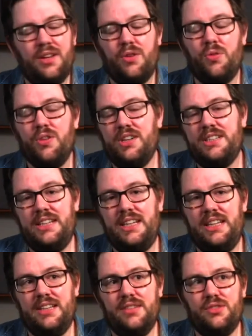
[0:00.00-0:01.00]

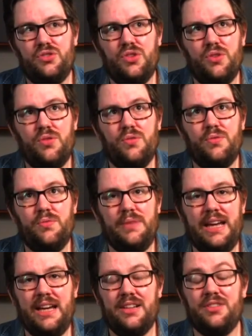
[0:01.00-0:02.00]
quarantine, so we
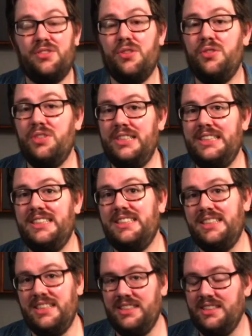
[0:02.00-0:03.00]
had a socially
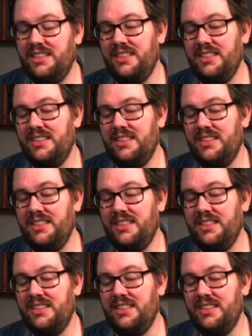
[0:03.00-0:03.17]
distant